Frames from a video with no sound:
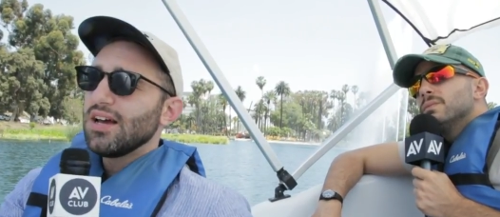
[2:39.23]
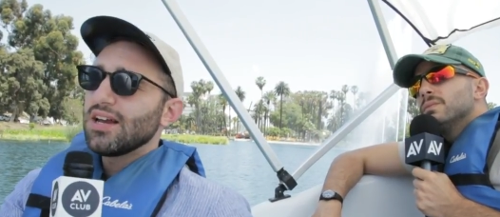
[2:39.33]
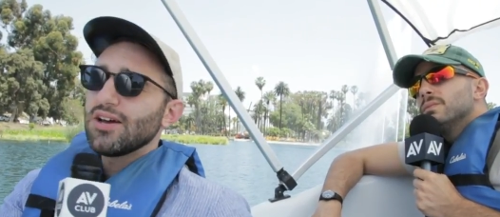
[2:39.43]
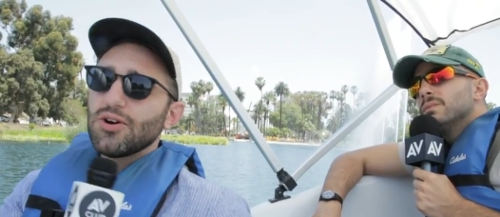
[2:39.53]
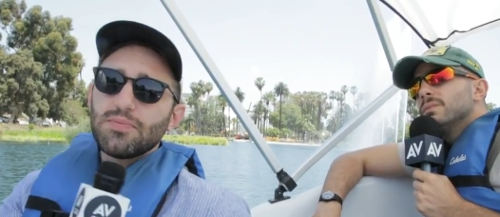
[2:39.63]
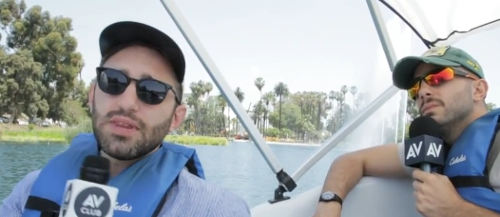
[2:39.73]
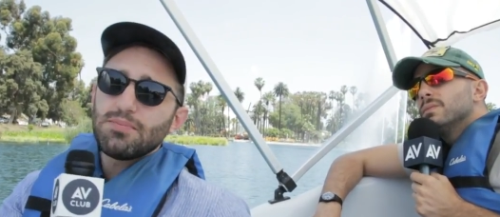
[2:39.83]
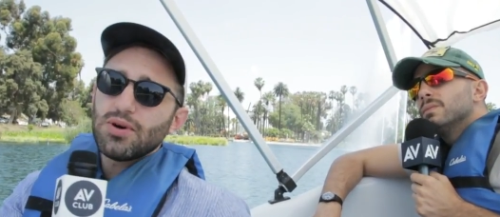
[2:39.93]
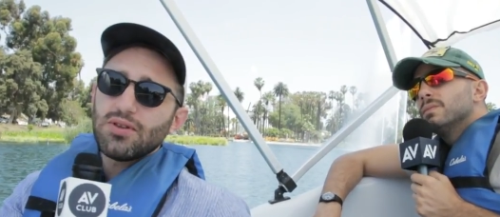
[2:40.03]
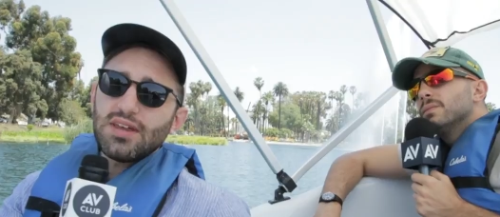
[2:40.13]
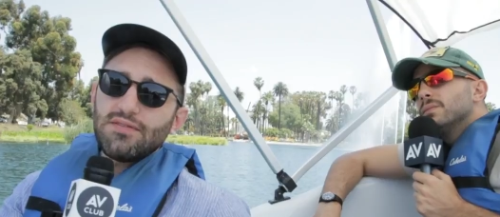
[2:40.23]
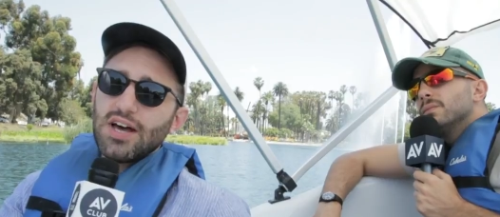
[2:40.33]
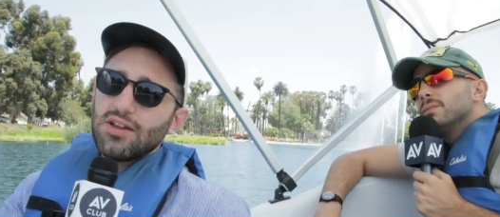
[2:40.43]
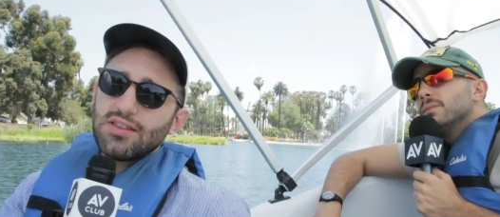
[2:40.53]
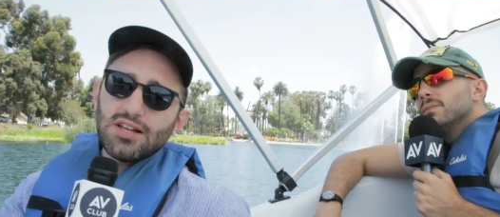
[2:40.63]
Speaker 1: and I hope they both have
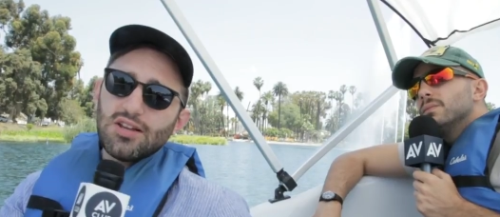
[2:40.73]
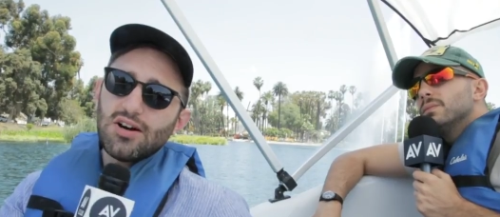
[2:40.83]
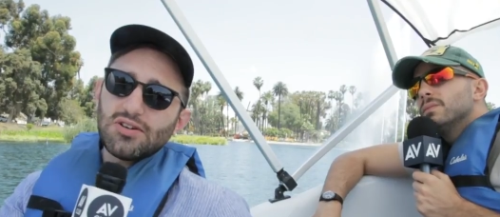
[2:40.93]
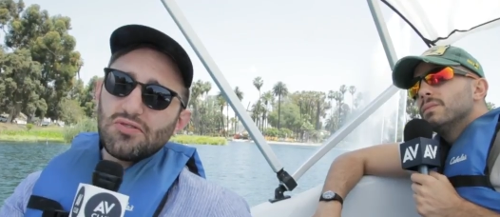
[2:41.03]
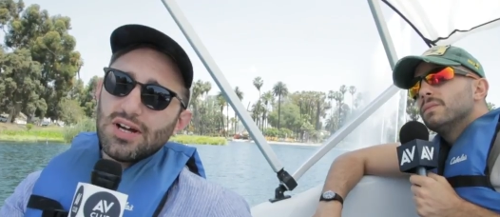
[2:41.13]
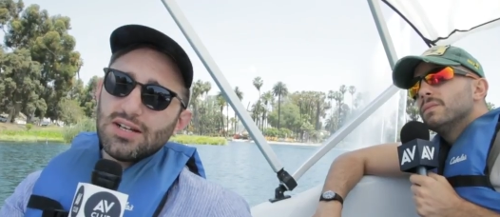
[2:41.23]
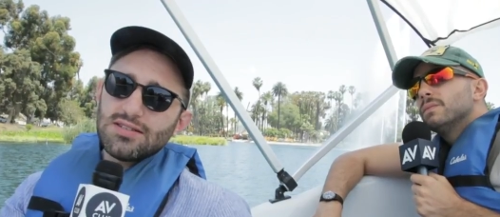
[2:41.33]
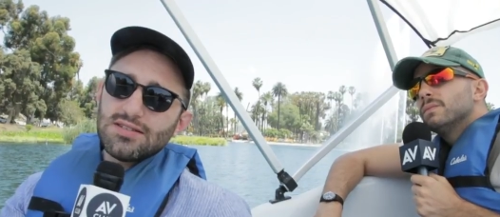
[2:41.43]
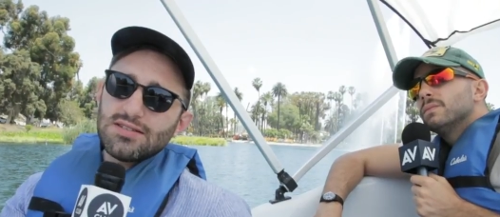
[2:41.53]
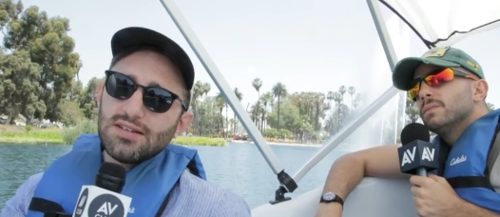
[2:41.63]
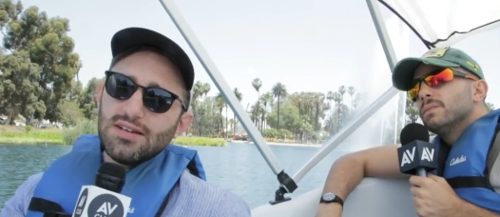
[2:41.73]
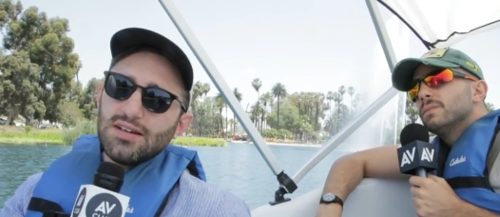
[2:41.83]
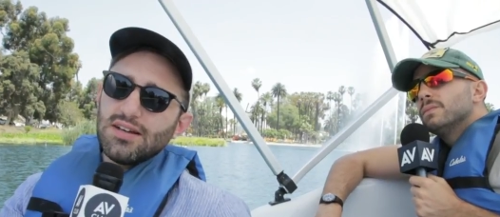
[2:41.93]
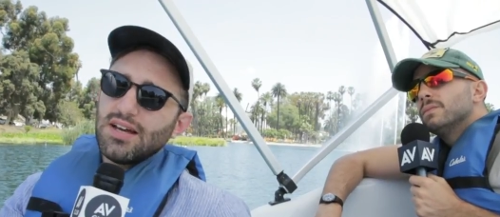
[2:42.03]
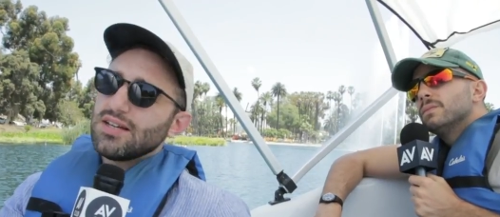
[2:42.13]
healthy long runs
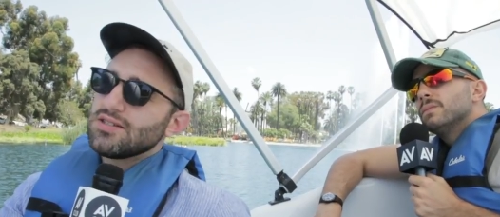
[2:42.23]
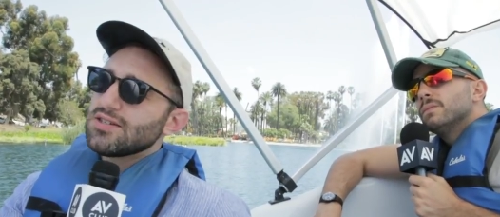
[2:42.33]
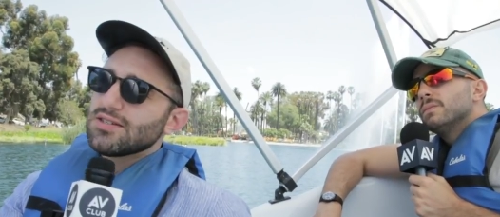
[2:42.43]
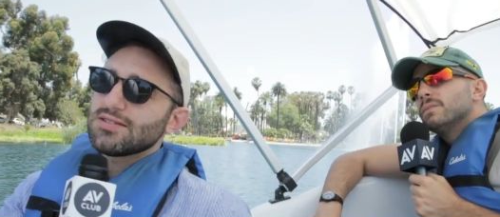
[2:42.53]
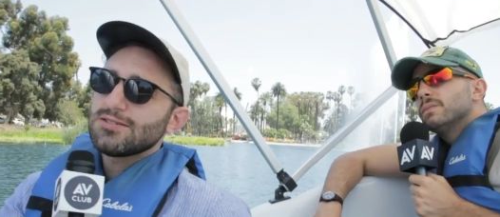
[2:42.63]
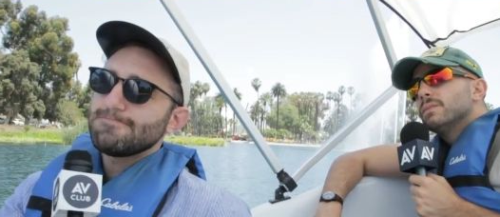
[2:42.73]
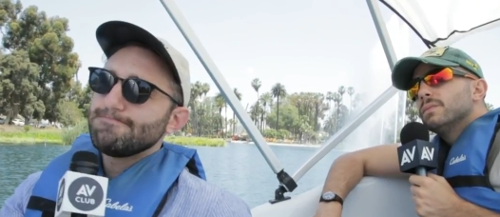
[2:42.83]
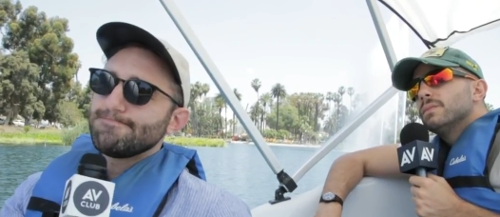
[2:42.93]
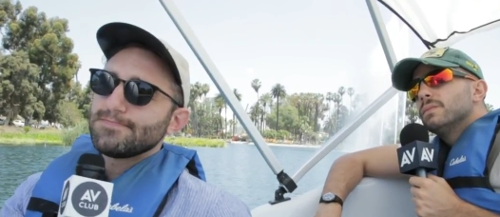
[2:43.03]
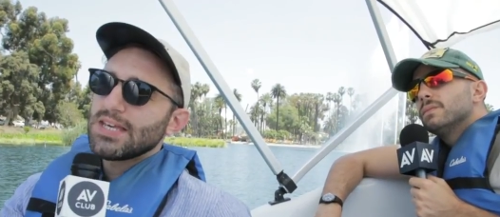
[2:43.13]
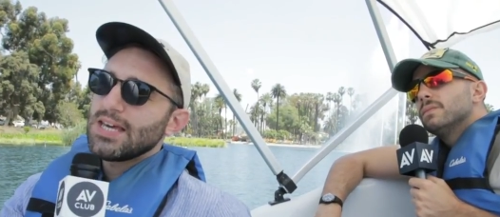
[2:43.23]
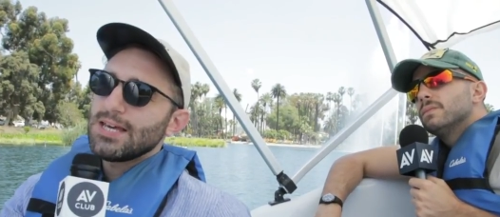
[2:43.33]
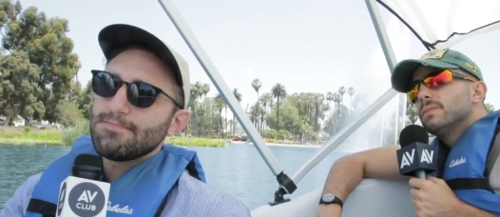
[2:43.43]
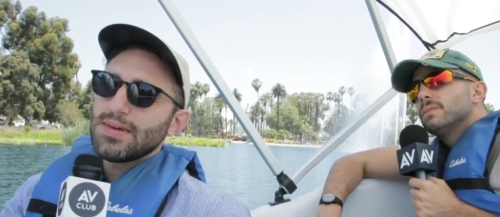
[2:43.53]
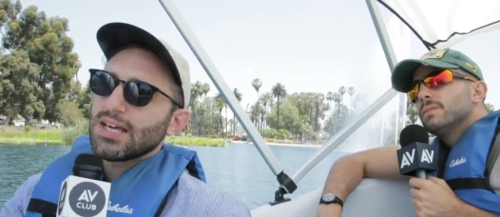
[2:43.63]
and just
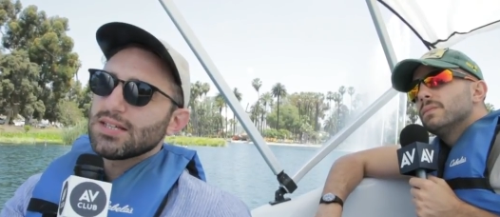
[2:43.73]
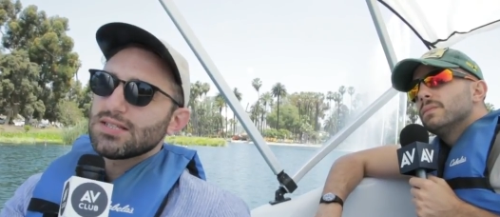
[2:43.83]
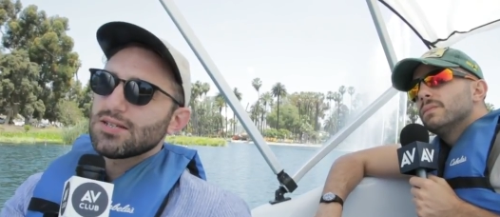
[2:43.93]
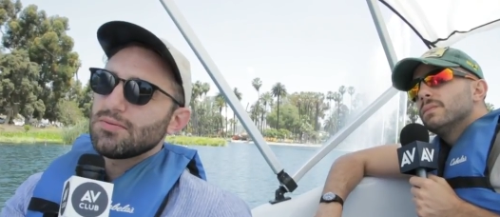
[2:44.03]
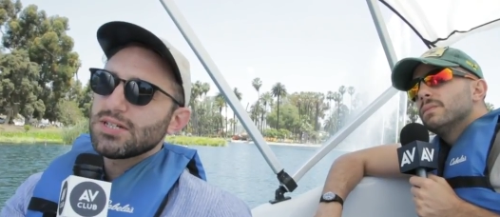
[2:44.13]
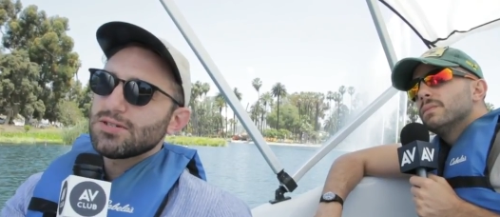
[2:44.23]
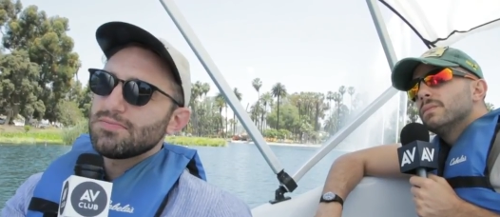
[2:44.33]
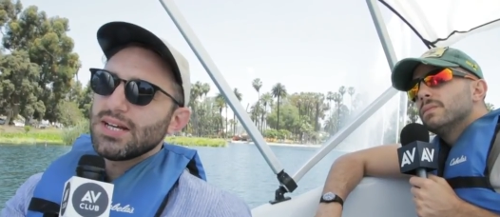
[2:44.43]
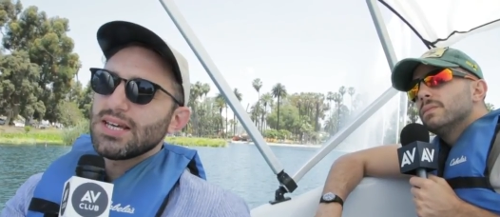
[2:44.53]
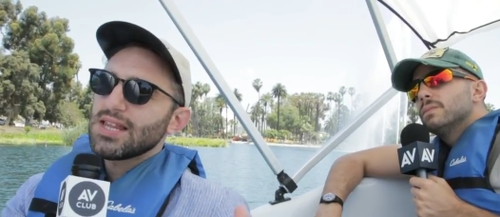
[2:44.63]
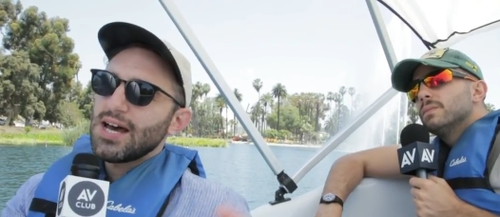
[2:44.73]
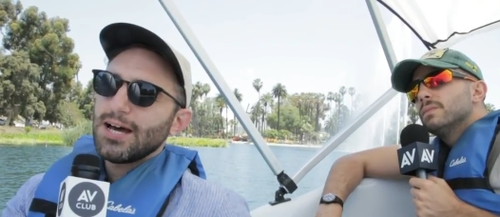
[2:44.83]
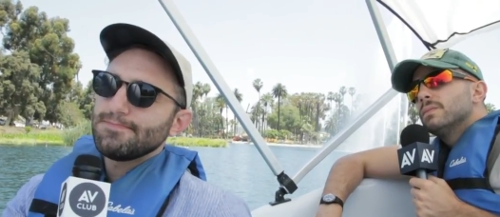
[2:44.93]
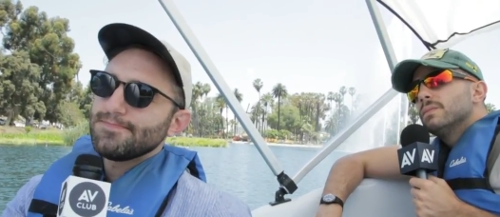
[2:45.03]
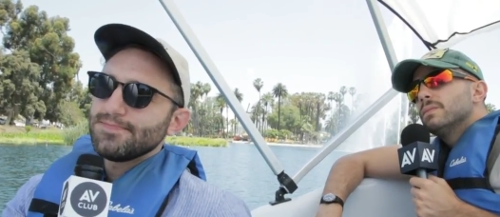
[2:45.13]
keep making so much money
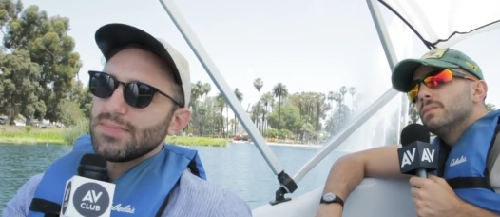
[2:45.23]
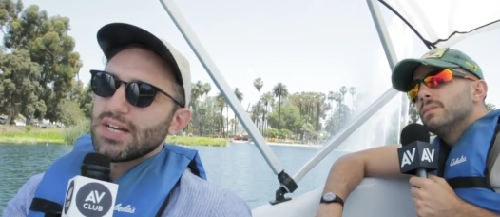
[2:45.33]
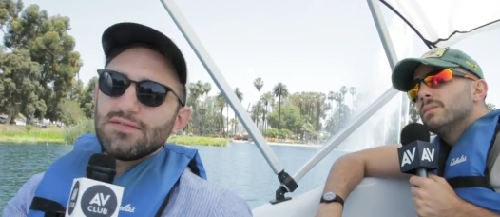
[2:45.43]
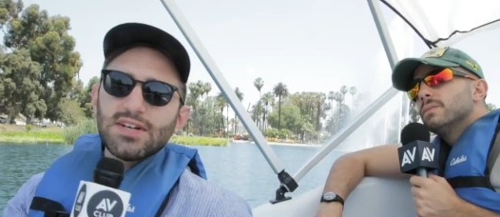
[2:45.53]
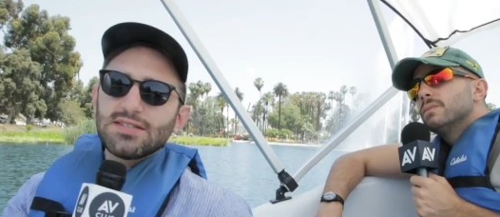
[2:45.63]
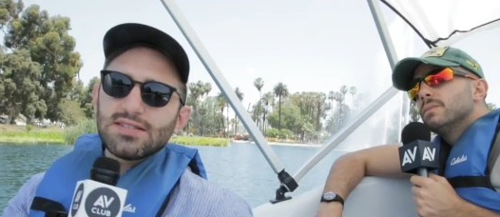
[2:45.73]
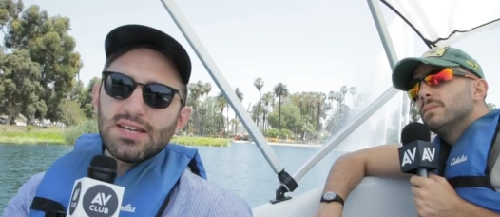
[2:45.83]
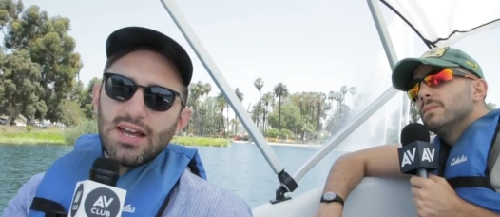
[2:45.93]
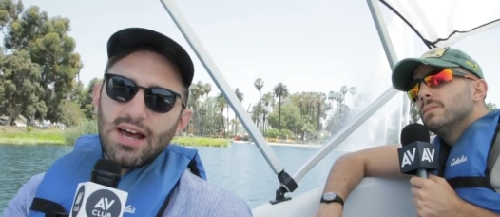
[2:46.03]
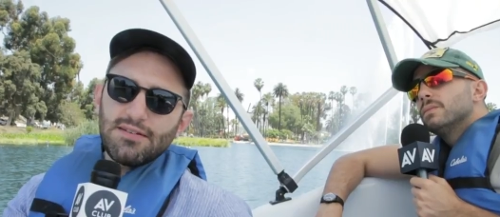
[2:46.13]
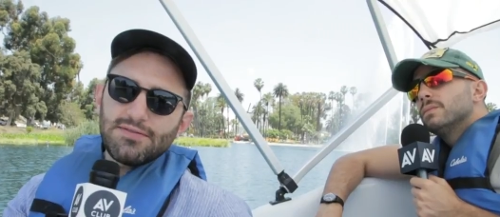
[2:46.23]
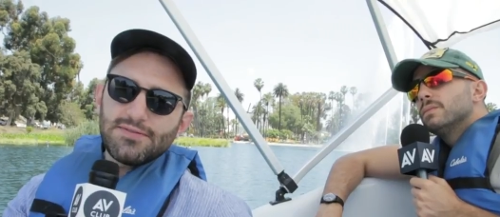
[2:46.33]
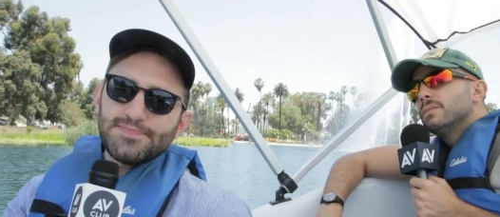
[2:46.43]
that none of us can have.